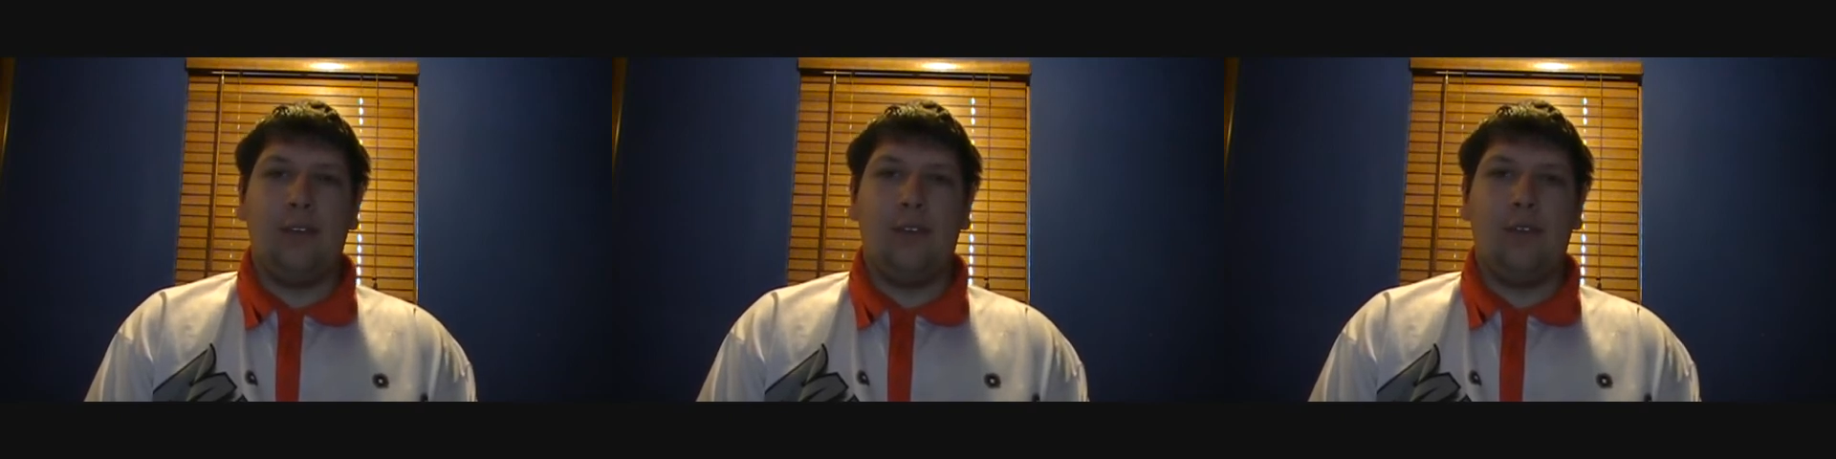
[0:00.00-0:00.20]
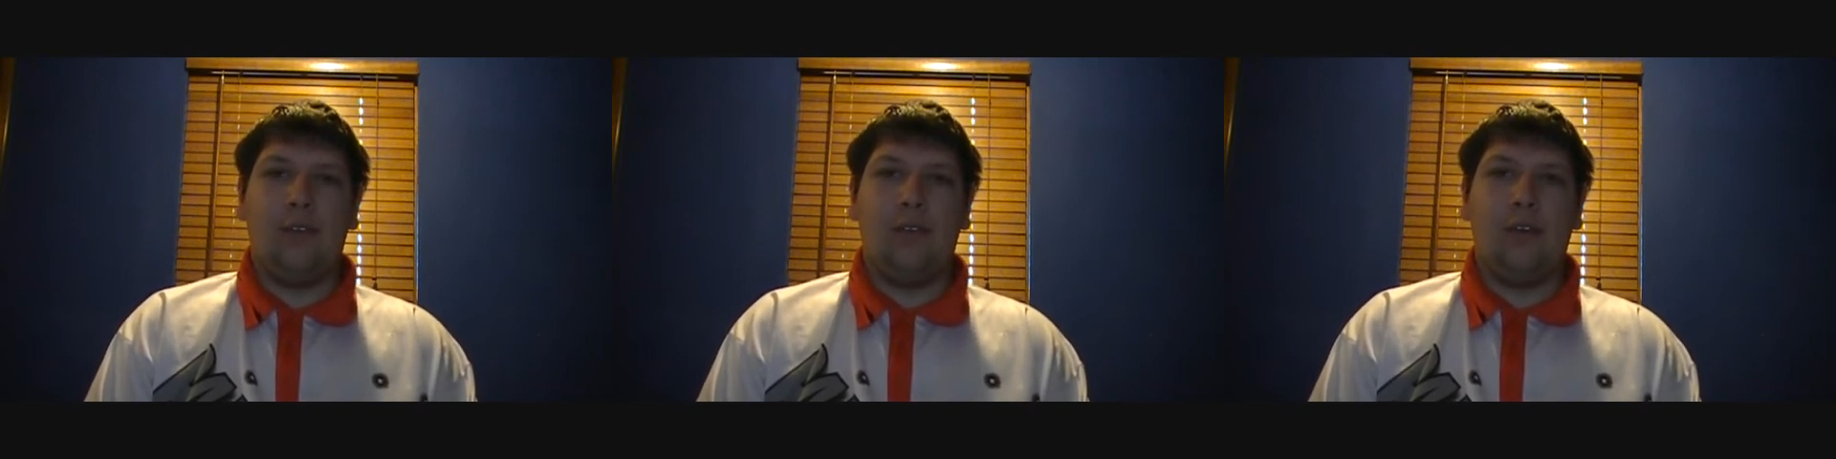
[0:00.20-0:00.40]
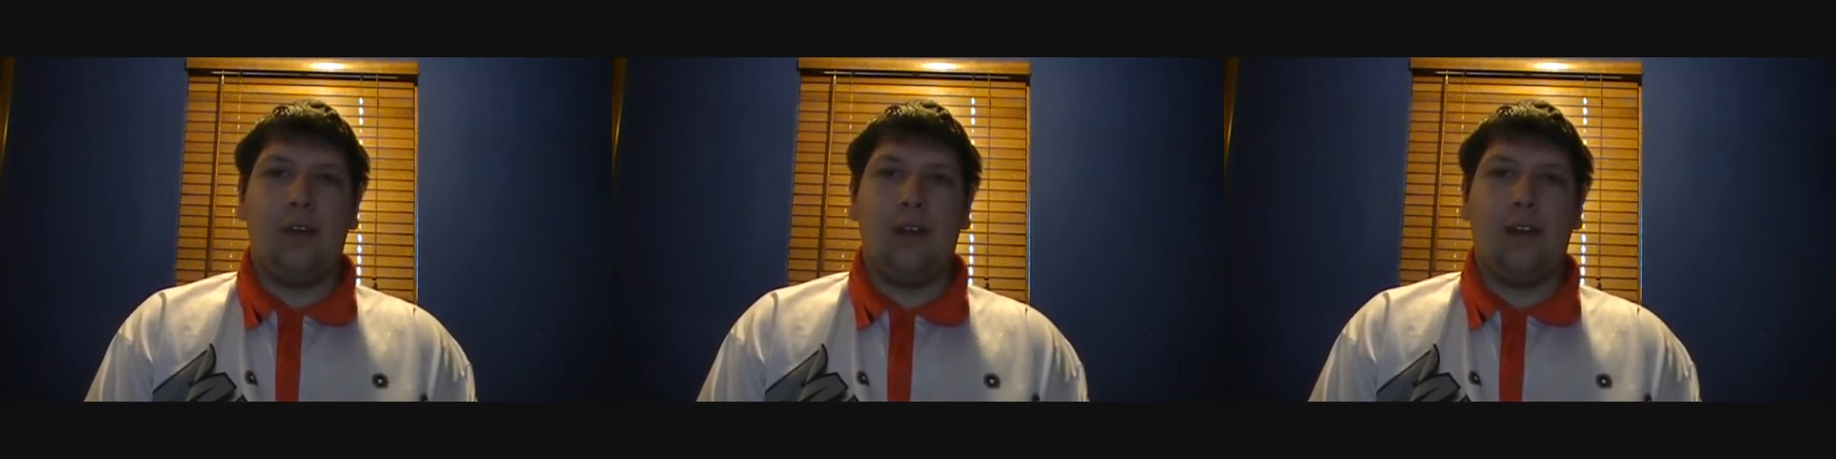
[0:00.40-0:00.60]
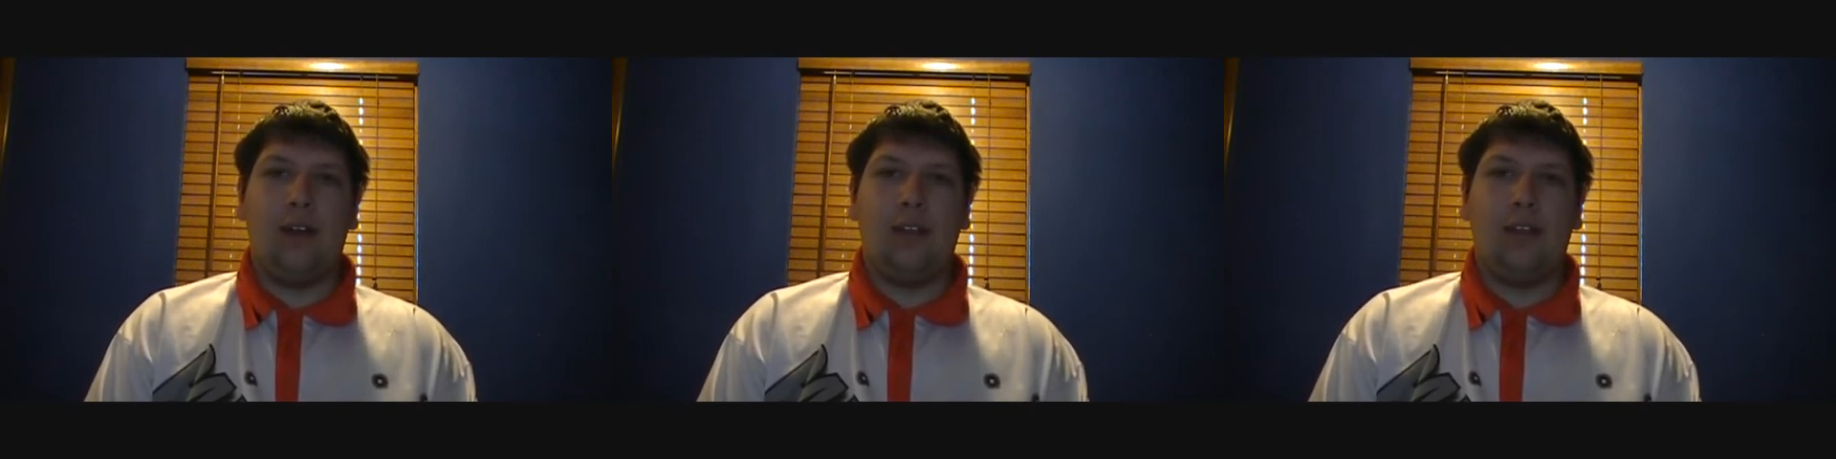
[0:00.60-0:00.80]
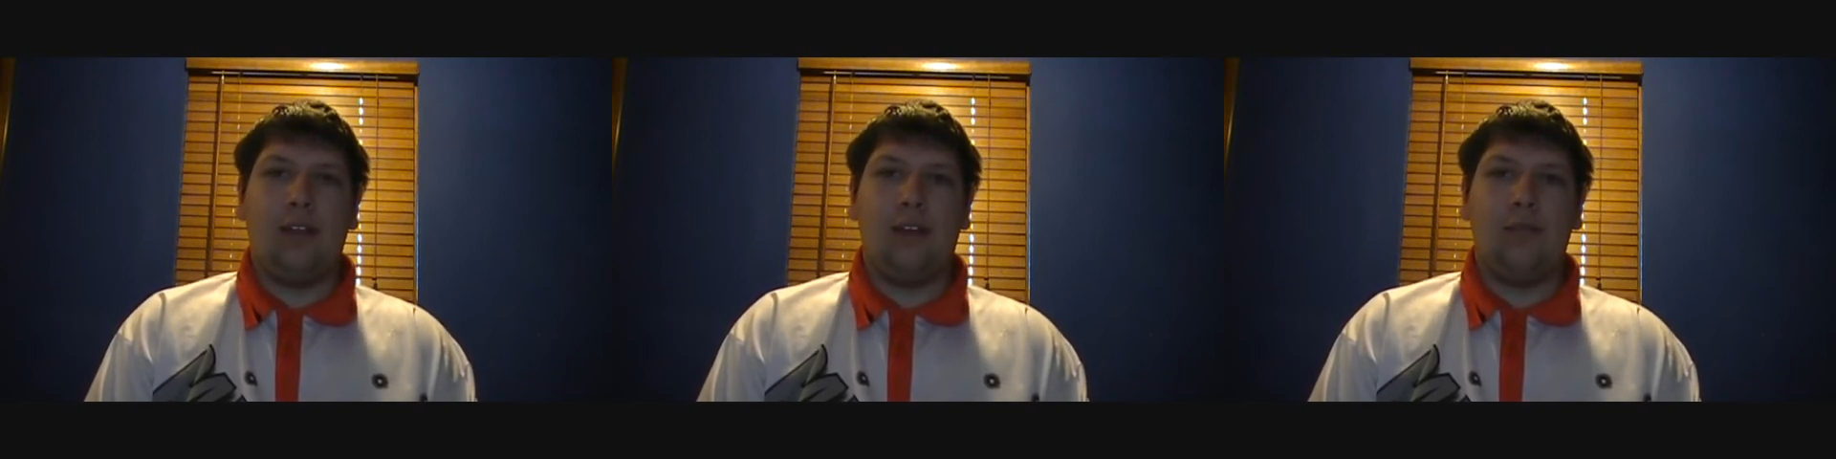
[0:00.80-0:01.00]
or
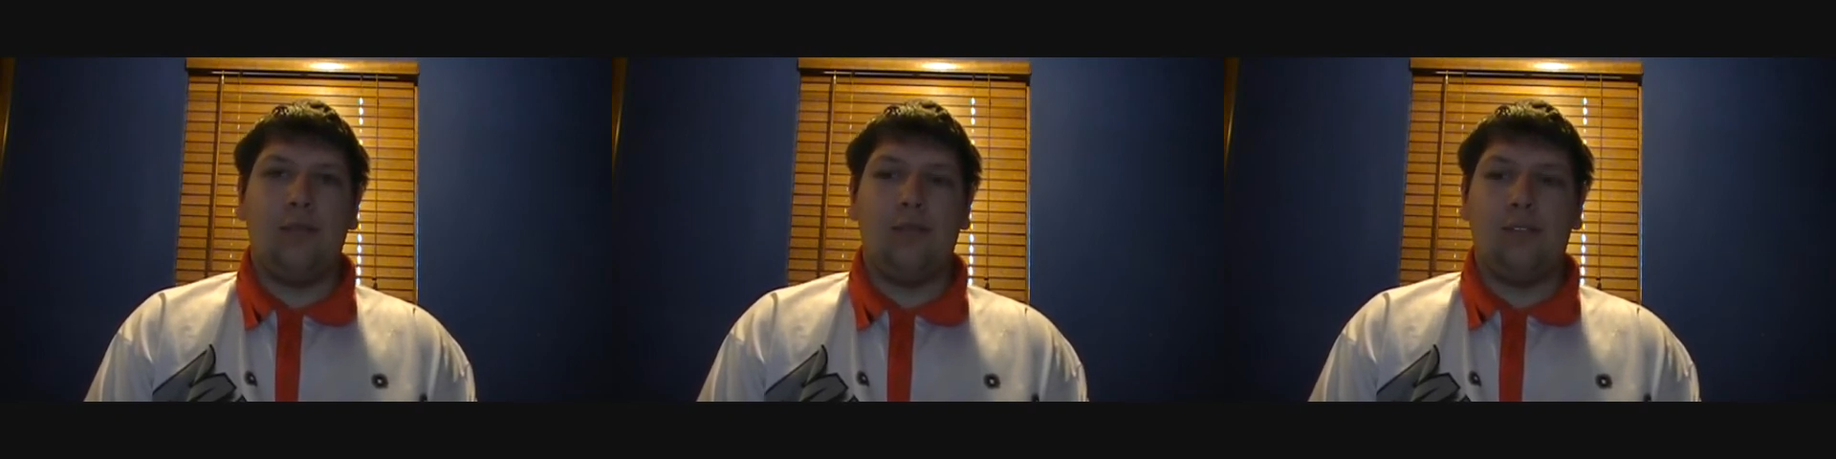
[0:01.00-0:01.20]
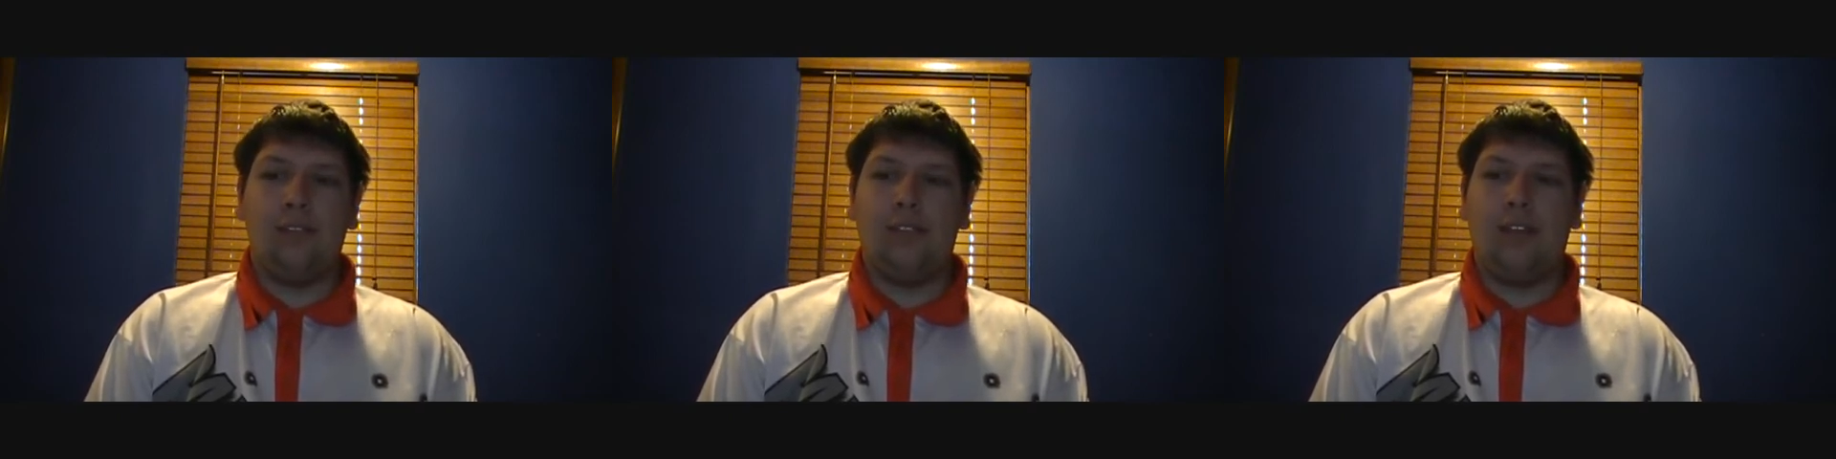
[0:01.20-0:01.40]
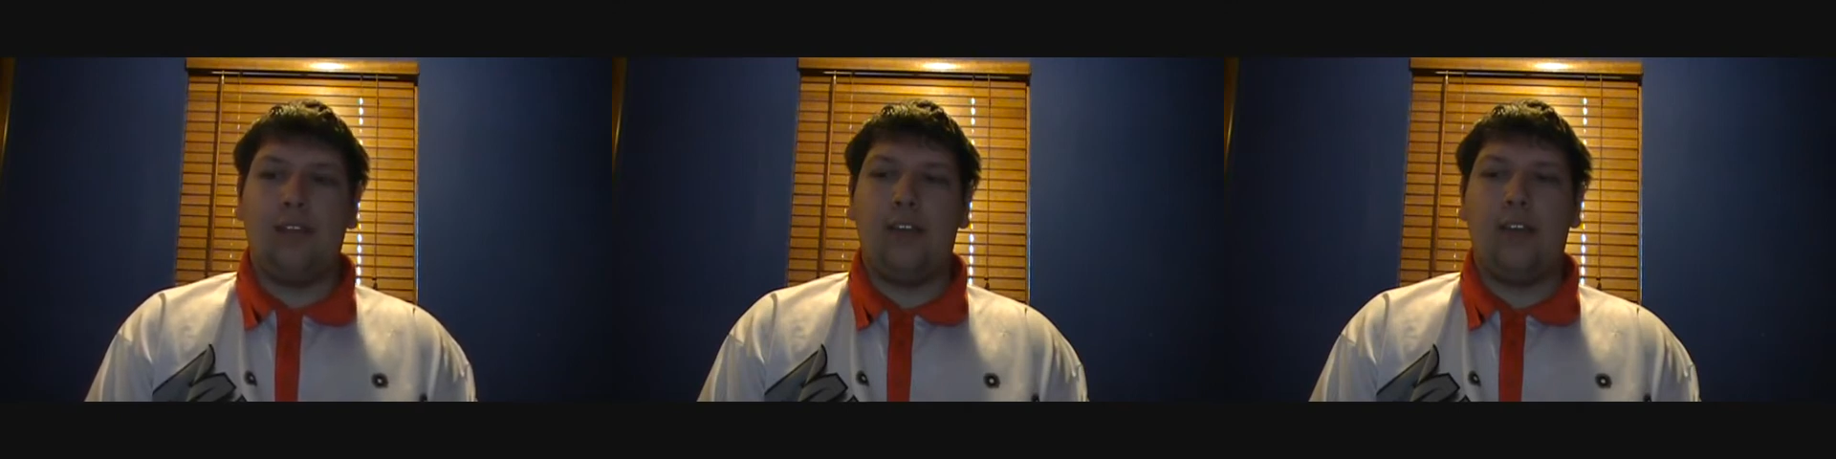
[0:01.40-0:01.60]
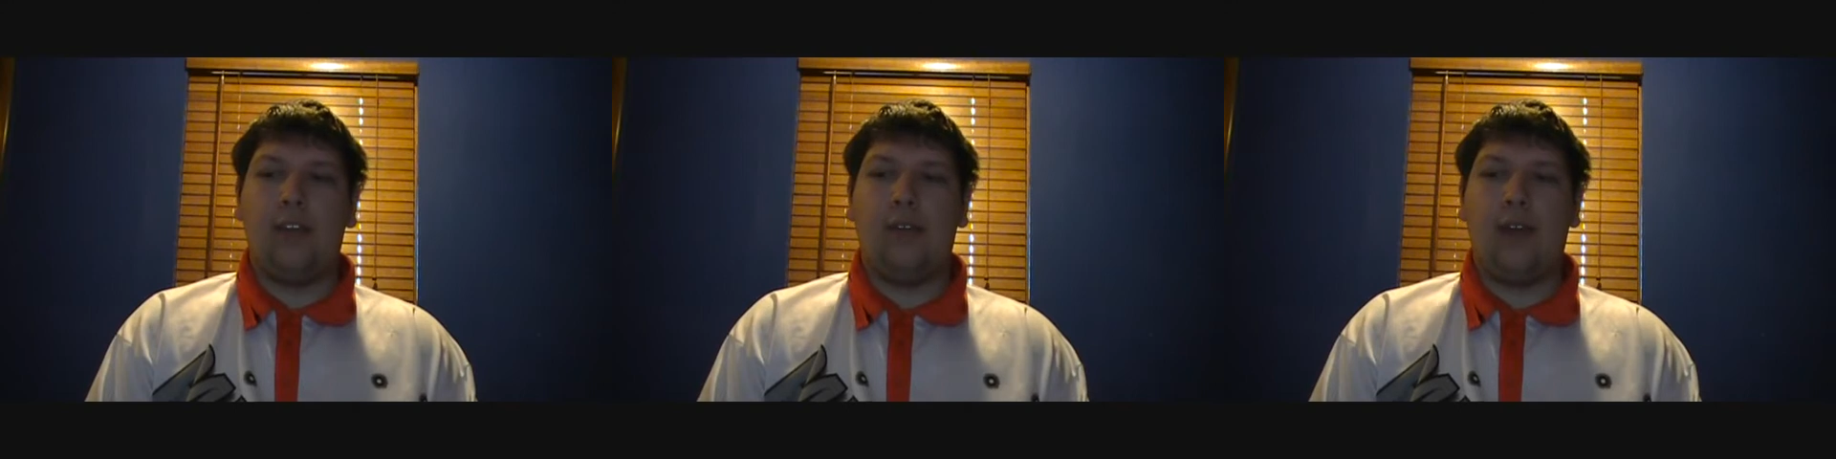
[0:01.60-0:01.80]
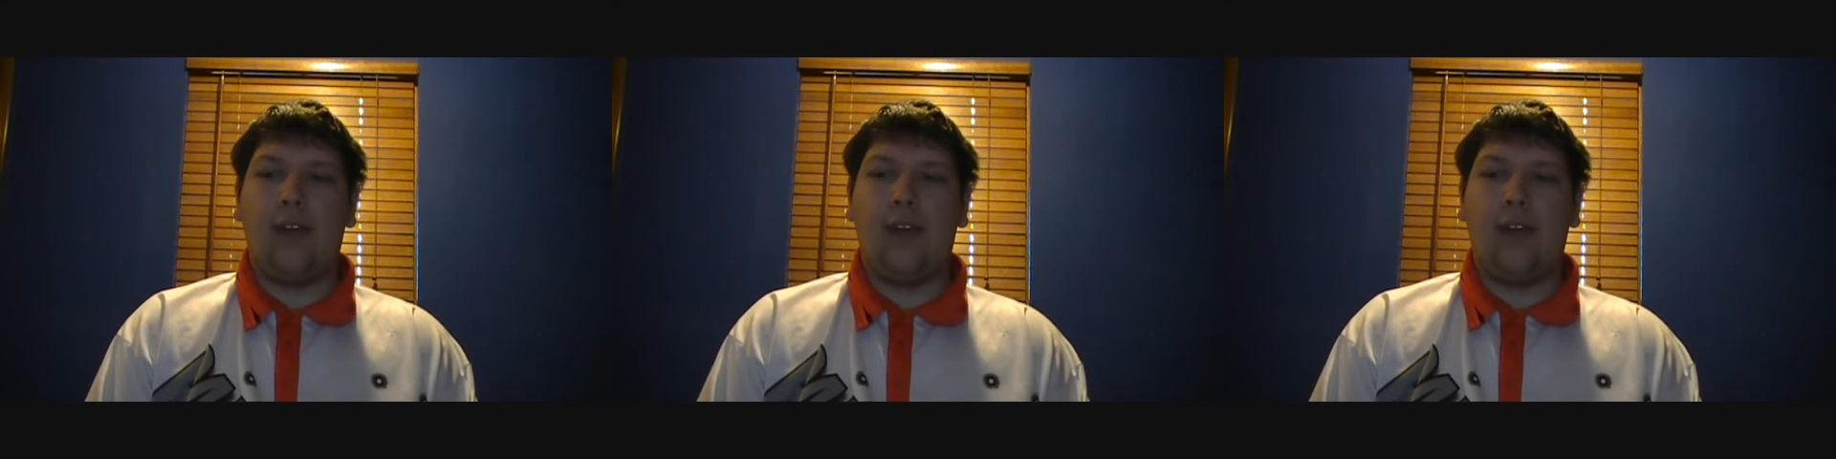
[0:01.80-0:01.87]
they'll send you